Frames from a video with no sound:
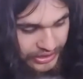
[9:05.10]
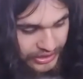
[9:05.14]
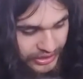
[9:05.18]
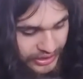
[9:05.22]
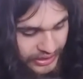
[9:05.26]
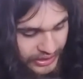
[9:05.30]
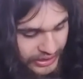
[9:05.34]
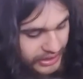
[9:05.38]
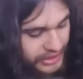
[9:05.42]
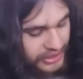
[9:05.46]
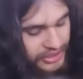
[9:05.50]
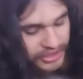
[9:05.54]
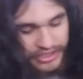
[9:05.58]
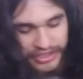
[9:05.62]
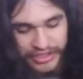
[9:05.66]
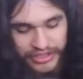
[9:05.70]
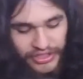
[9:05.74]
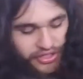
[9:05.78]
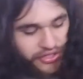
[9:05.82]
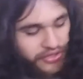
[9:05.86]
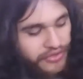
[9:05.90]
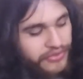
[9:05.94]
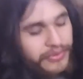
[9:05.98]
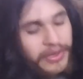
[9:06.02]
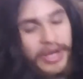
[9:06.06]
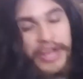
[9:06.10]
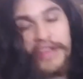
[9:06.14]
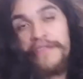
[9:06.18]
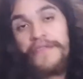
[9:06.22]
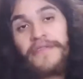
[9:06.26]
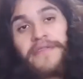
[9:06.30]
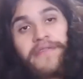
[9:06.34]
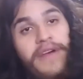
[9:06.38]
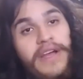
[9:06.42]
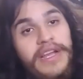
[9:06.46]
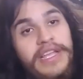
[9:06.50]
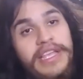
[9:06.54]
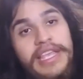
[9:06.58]
It's just, it's just a
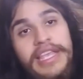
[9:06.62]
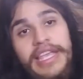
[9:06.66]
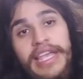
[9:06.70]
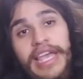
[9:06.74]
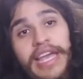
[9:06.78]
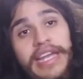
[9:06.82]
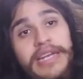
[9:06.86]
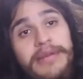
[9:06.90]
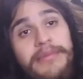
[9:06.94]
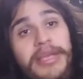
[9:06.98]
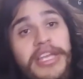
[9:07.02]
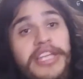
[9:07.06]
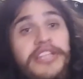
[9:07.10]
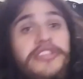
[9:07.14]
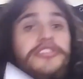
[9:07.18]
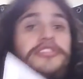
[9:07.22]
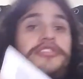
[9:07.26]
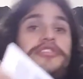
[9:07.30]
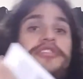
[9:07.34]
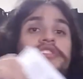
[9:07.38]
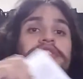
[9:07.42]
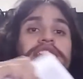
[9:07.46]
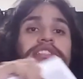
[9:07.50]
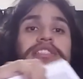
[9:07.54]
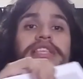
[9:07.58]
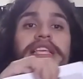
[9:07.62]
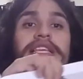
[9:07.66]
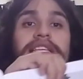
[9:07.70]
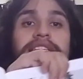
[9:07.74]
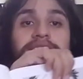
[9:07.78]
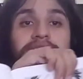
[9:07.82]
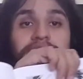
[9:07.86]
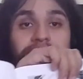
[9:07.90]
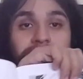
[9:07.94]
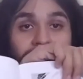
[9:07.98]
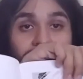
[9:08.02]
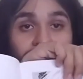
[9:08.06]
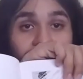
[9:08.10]
great fucking animation. Just
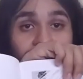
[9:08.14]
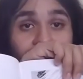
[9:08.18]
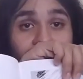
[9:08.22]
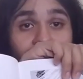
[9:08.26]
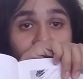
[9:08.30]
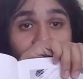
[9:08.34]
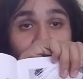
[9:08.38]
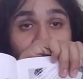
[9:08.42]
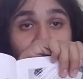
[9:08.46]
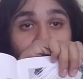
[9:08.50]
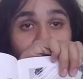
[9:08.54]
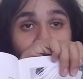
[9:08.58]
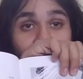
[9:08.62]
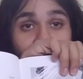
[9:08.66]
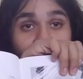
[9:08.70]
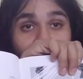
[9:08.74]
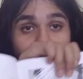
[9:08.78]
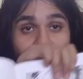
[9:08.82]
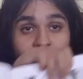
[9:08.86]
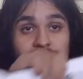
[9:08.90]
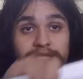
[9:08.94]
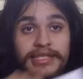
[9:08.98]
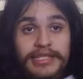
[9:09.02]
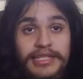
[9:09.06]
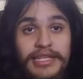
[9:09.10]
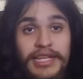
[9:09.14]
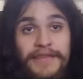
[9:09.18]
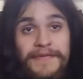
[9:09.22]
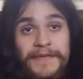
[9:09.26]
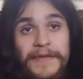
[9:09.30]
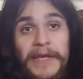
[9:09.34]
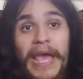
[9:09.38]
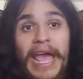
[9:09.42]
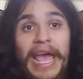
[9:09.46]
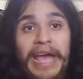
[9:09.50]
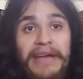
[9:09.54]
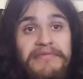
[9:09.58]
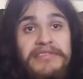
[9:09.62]
like, seriously?
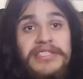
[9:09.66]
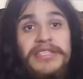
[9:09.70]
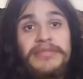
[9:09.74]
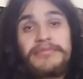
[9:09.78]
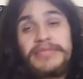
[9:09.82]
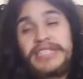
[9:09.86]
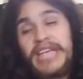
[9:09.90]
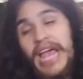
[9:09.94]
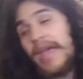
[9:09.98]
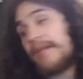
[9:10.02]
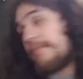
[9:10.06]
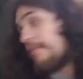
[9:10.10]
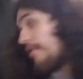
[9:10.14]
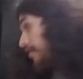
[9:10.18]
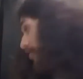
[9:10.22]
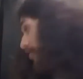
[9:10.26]
if you have some